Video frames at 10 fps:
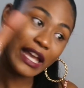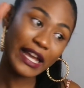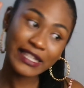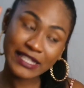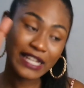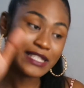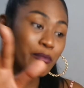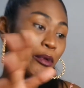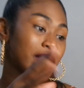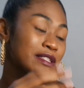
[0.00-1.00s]
It's not
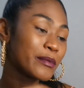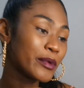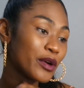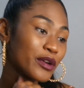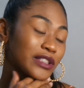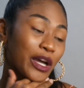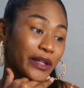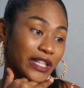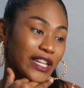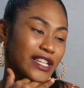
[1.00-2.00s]
impossible
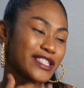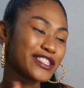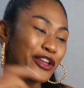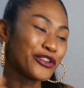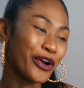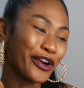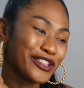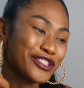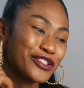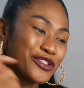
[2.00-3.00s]
nowadays the
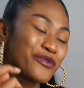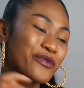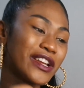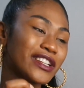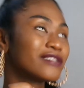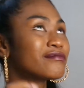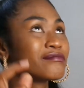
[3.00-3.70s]
North to win.